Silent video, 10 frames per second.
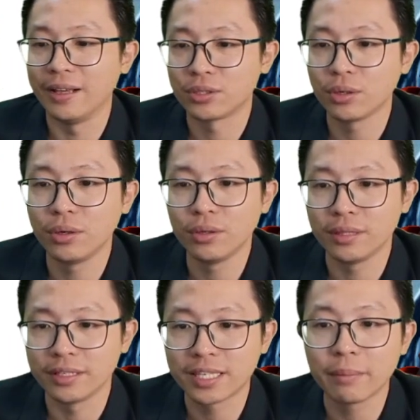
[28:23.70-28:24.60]
So
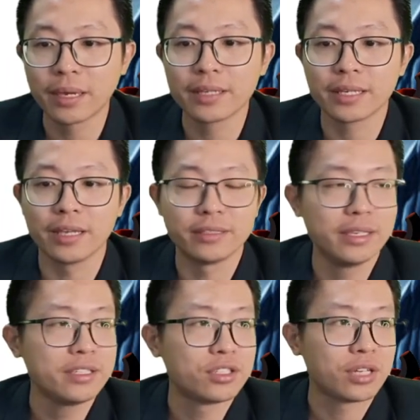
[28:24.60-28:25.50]
the same case as
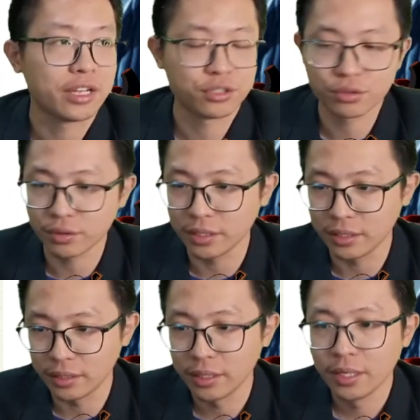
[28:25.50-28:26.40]
this charge
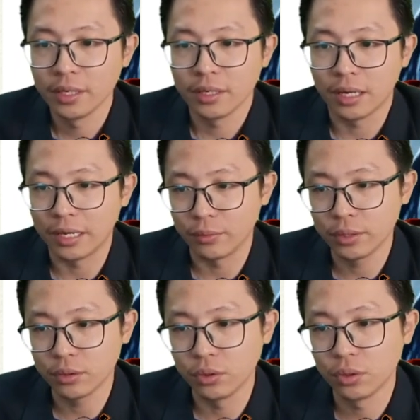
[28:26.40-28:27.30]
3. You want
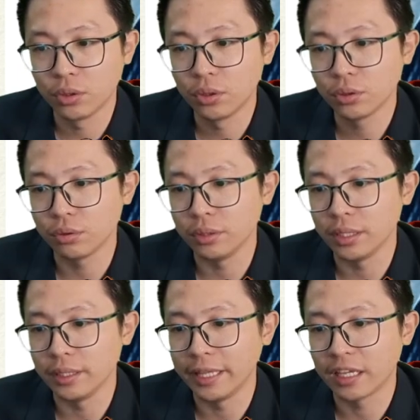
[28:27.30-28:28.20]
to go to
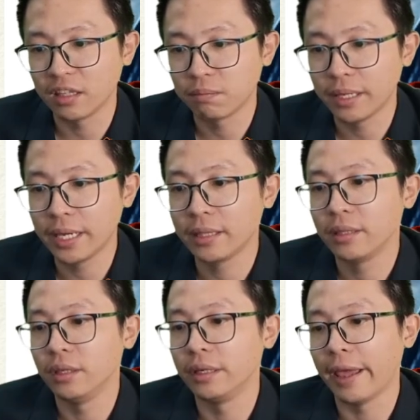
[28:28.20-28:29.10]
the negative plate,
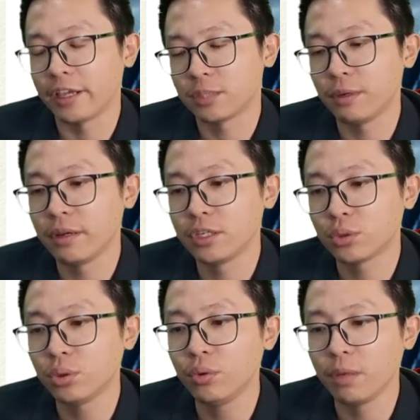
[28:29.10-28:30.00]
you experience
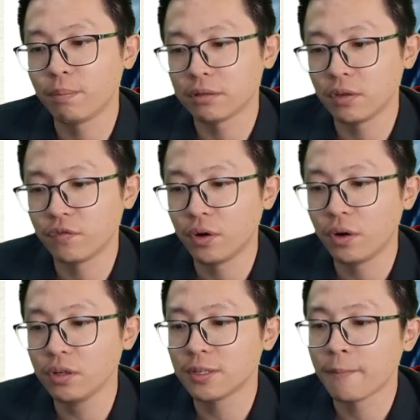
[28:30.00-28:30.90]
2 repulsive
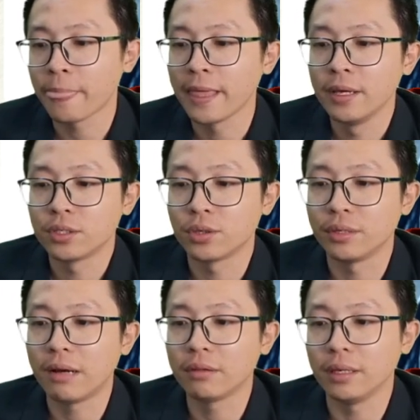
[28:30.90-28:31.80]
force. So
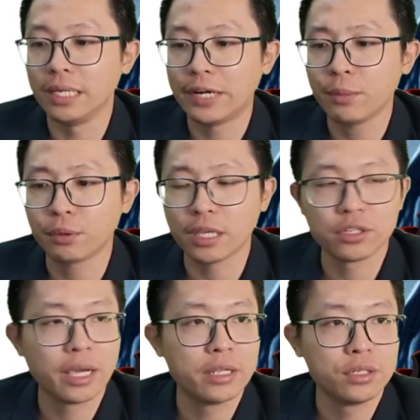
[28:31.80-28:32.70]
now the electric
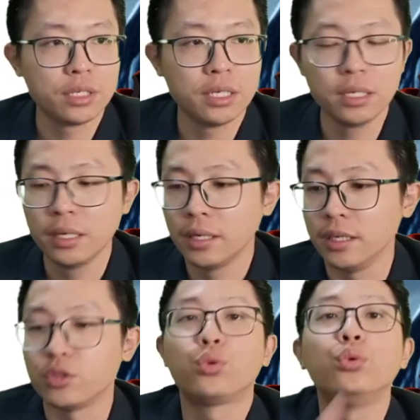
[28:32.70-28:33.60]
potential energy
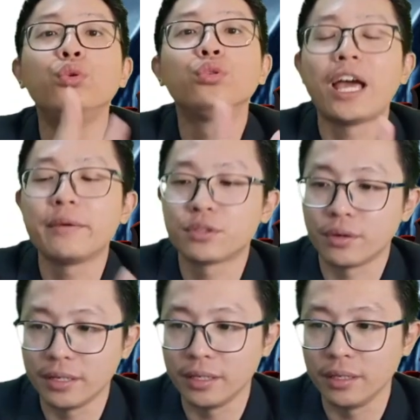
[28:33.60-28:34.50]
is 2 times
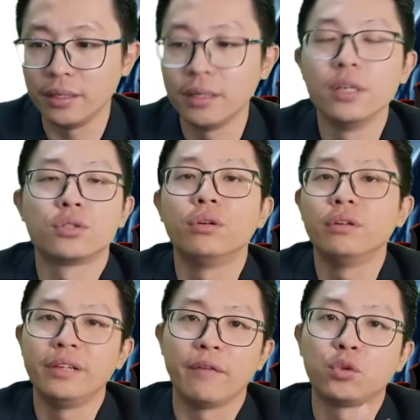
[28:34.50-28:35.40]
already. So
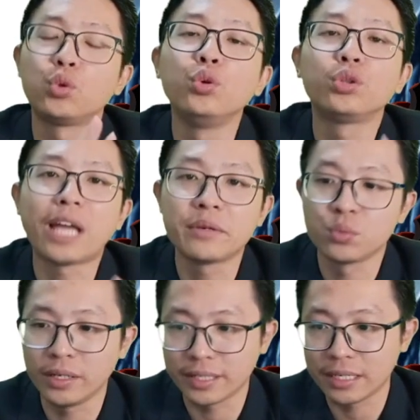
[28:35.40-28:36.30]
you have 2 times
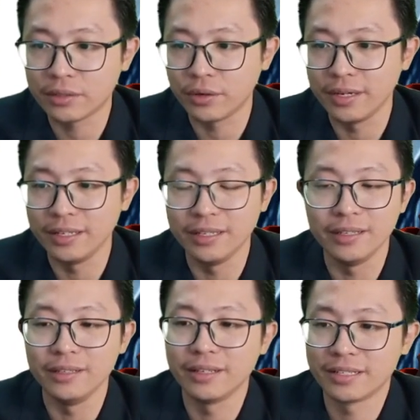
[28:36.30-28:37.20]
work done
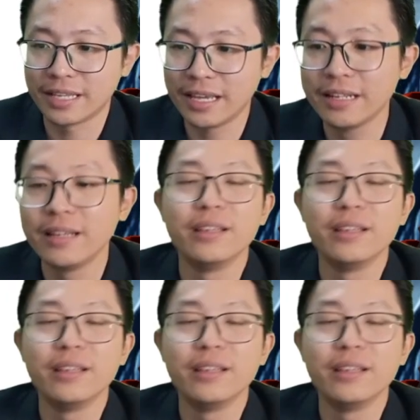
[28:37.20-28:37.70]
already. You understand?